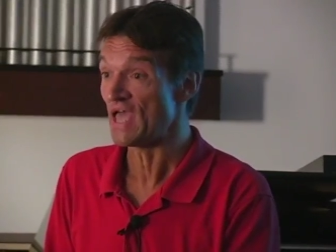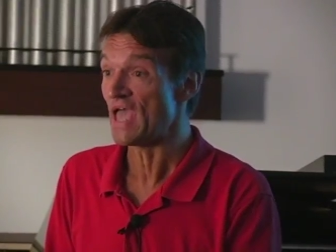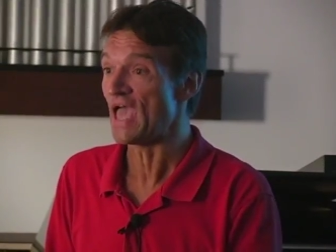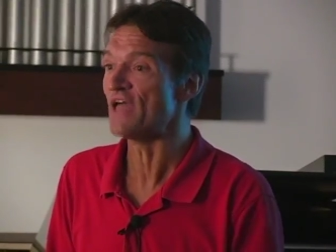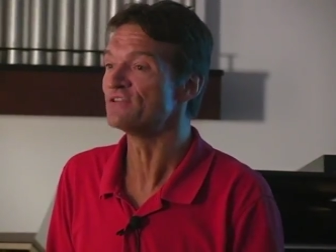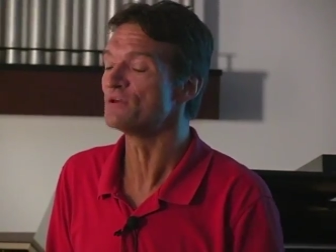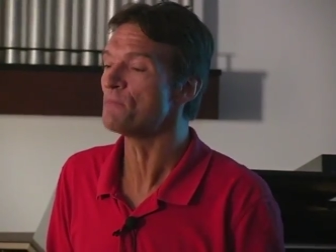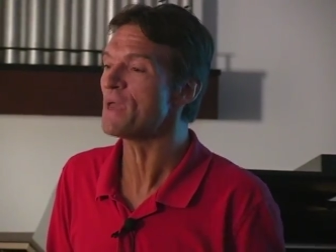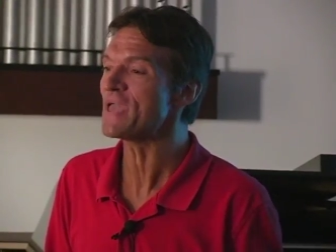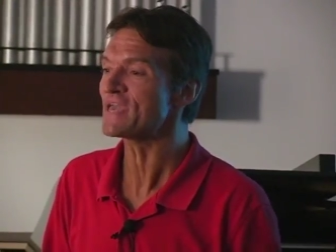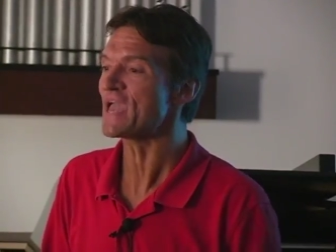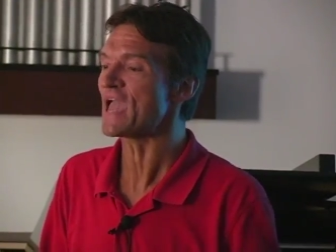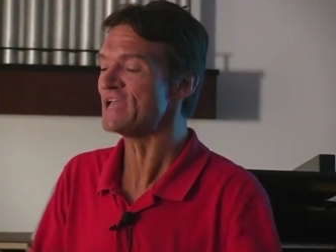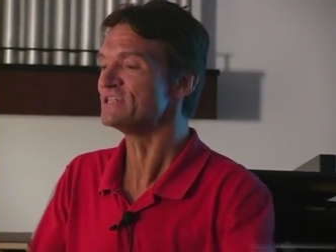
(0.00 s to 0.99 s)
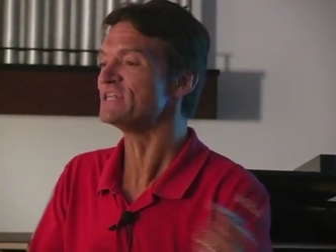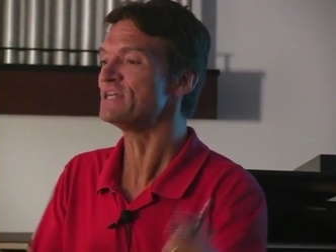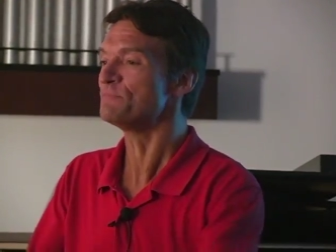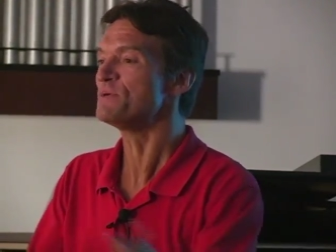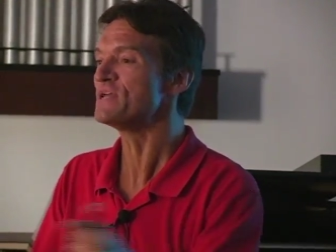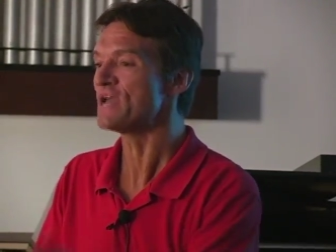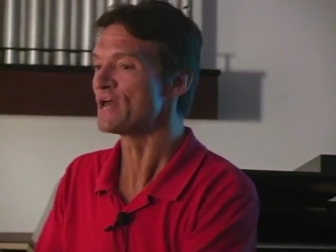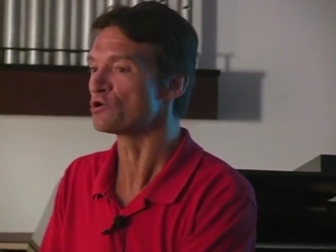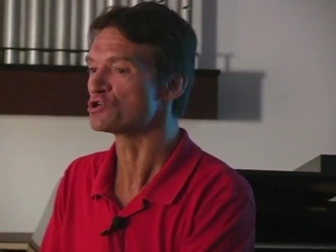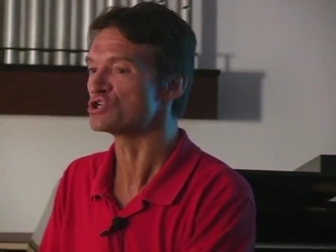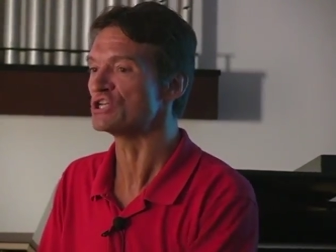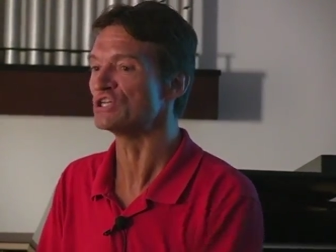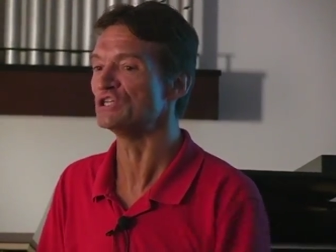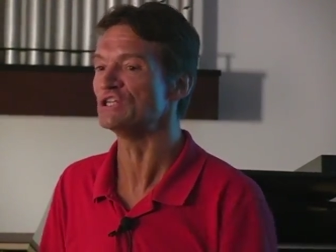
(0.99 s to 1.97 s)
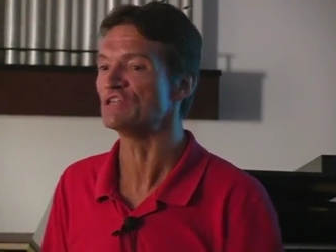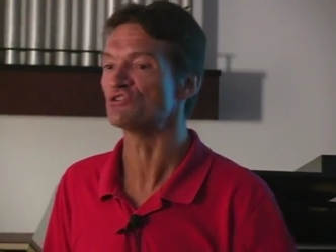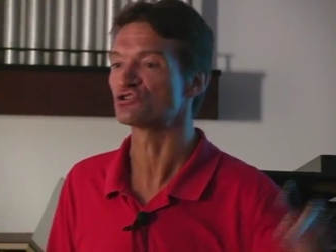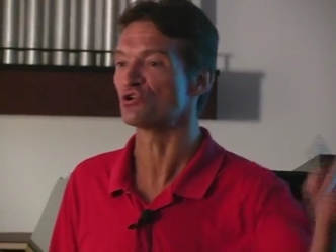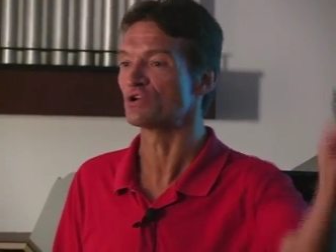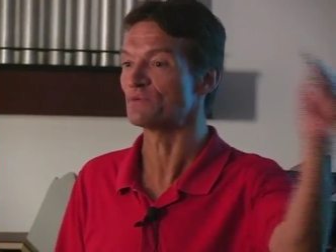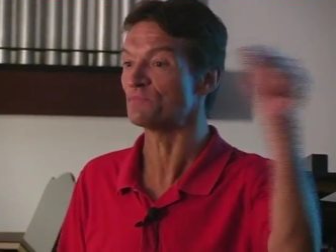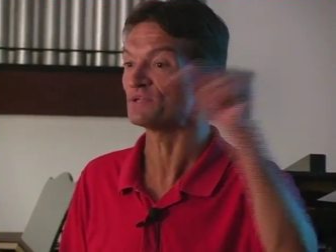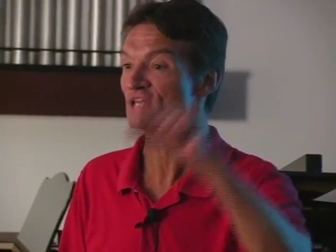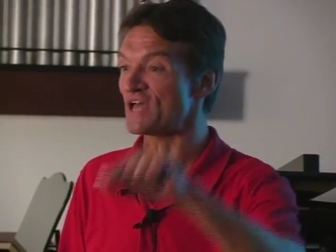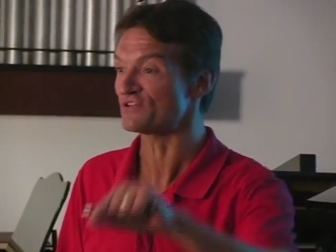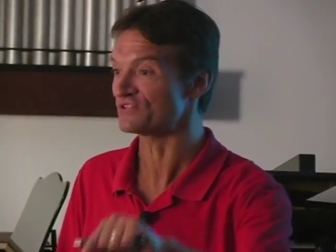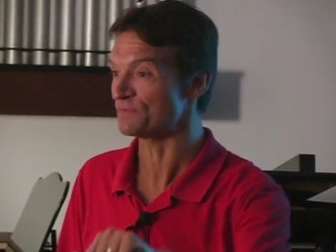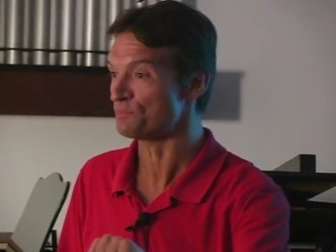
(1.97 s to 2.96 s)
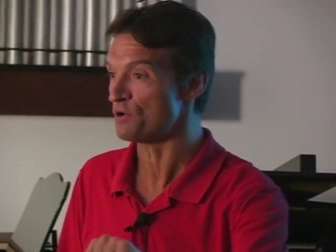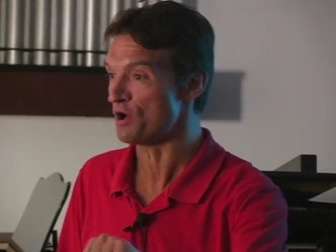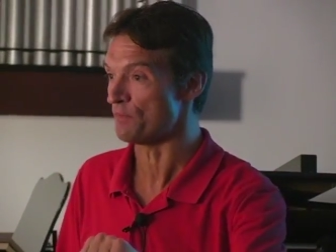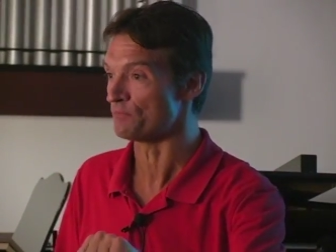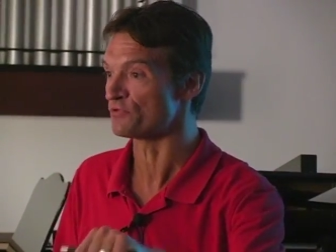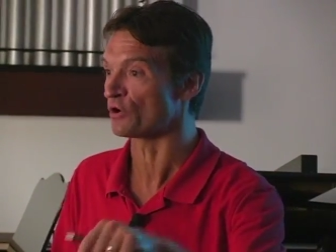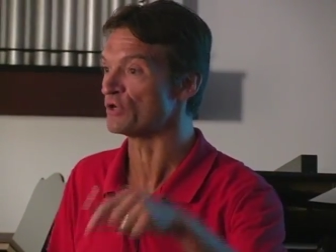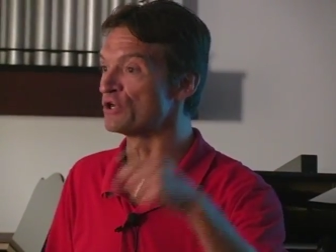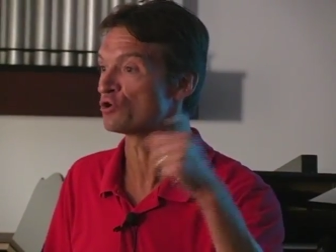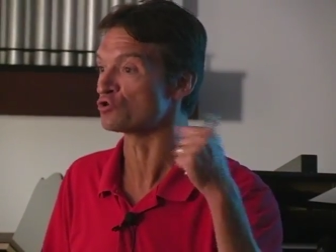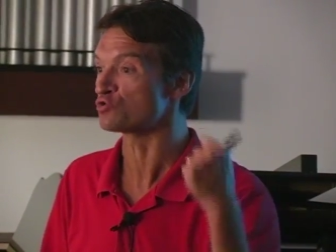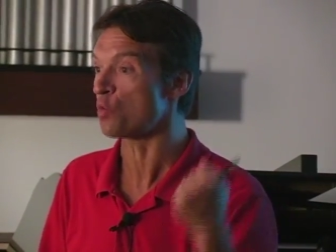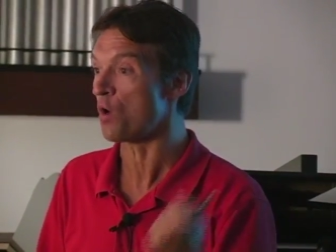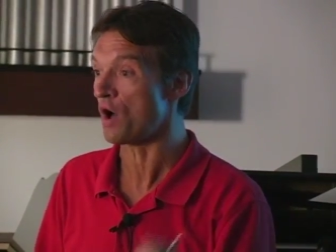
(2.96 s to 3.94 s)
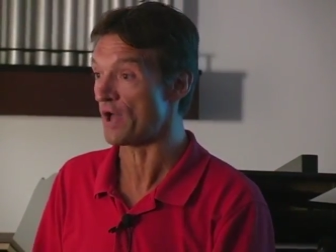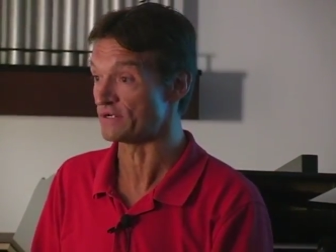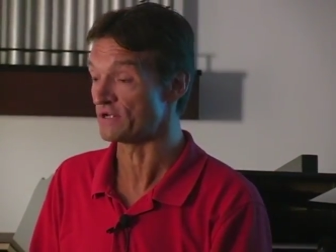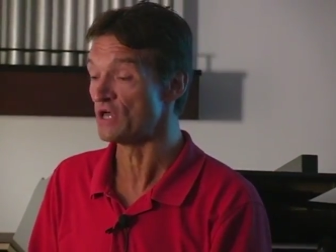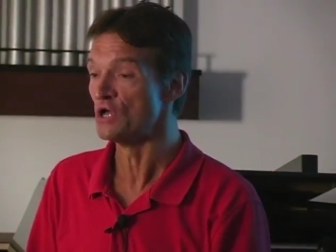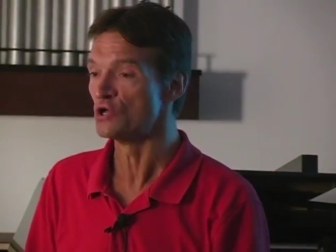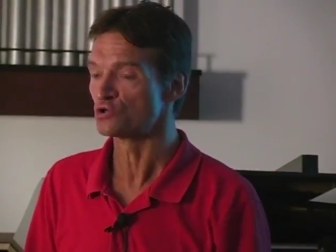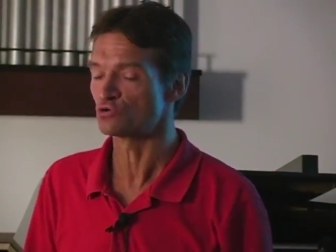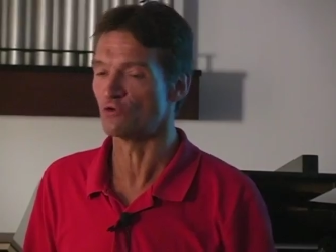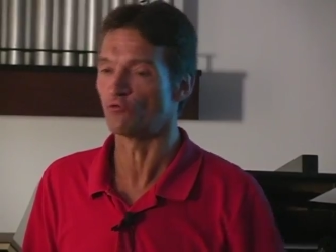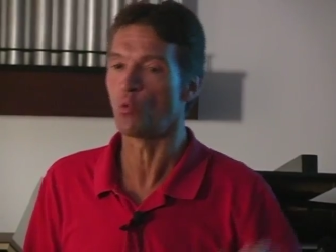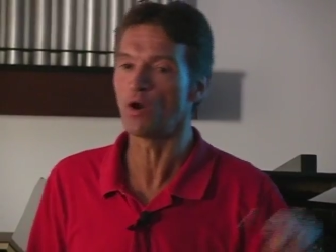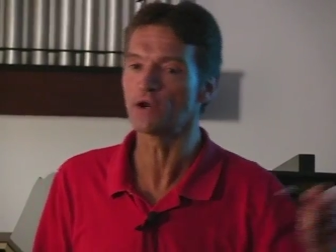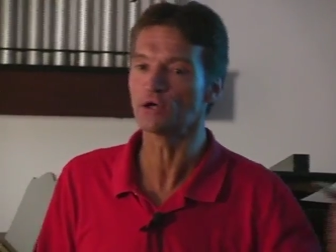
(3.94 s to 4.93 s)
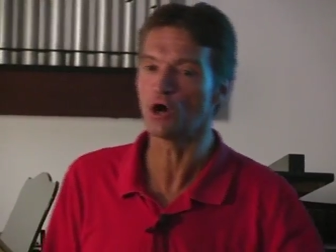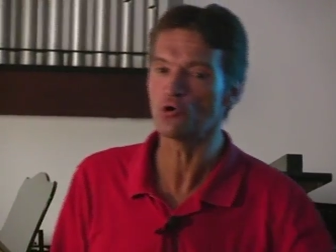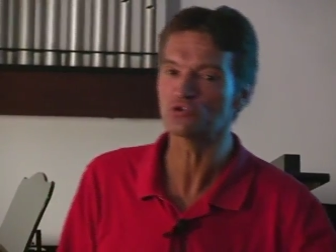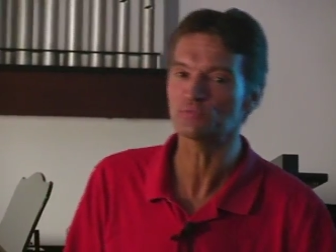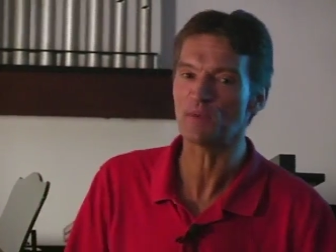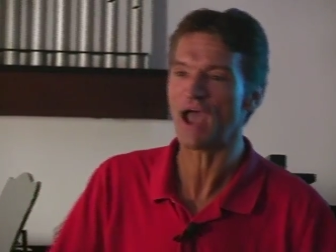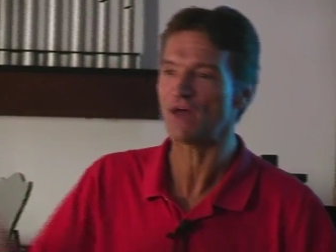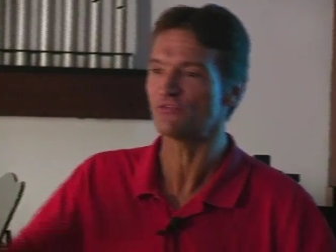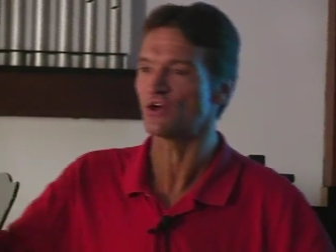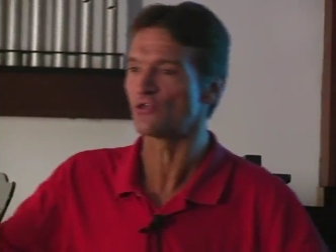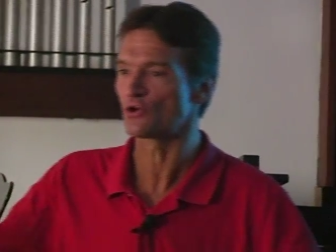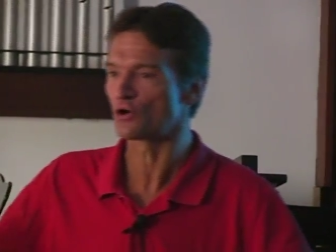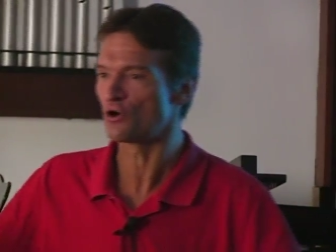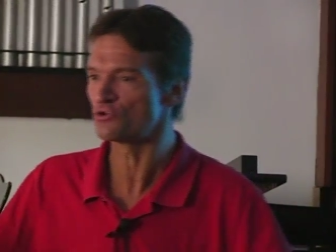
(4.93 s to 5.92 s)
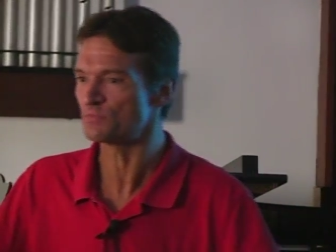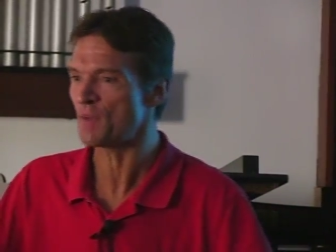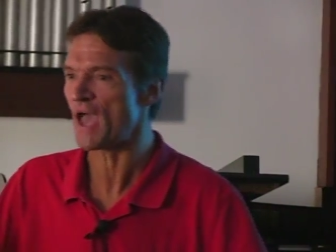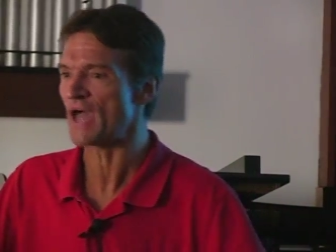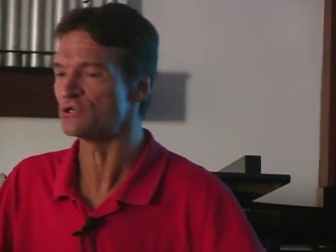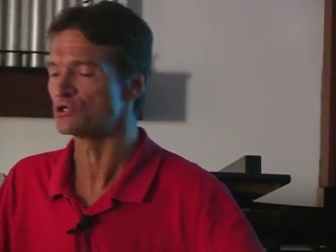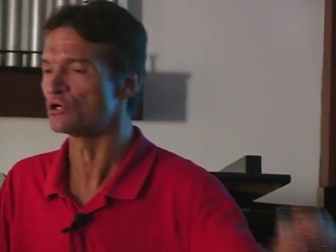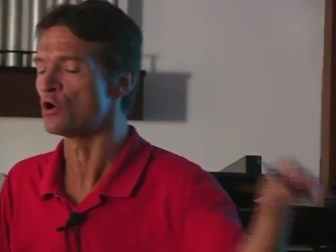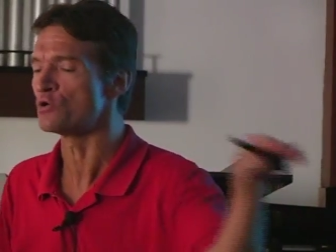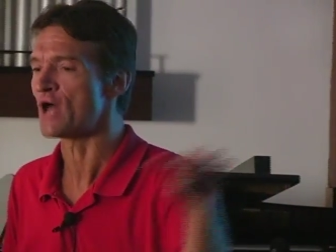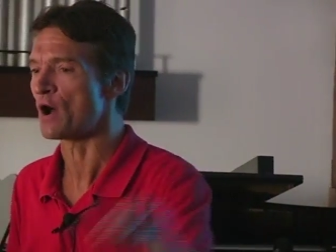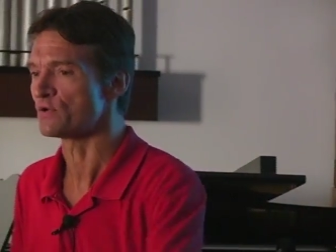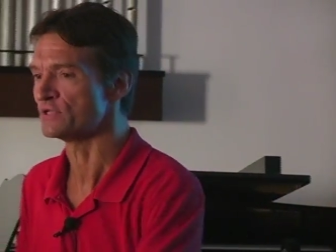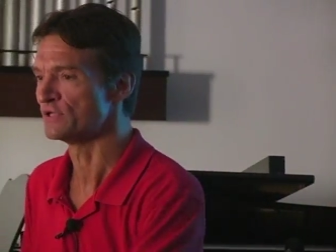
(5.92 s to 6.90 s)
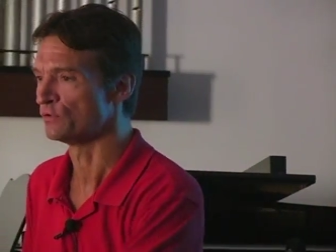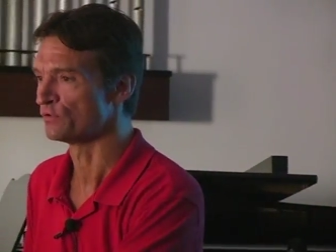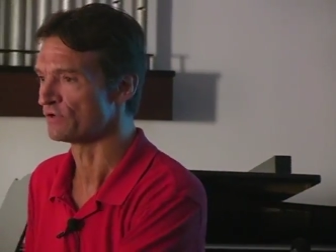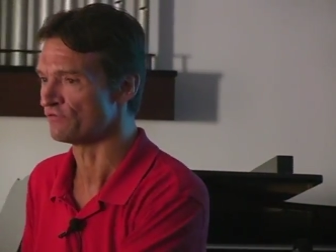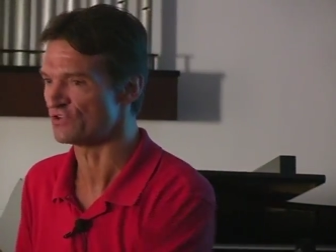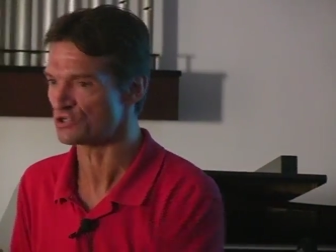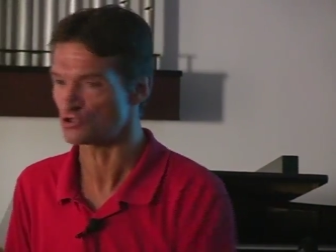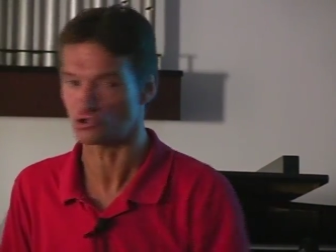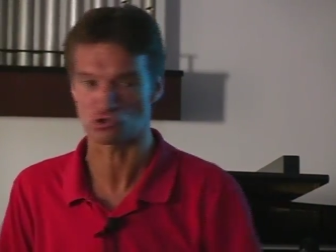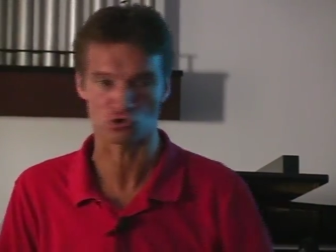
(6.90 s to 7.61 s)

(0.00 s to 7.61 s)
And to make ATP energy, you need the sodium-potassium pump. They're intertwined. So if one goes bad, the other goes bad, you go downhill in a vicious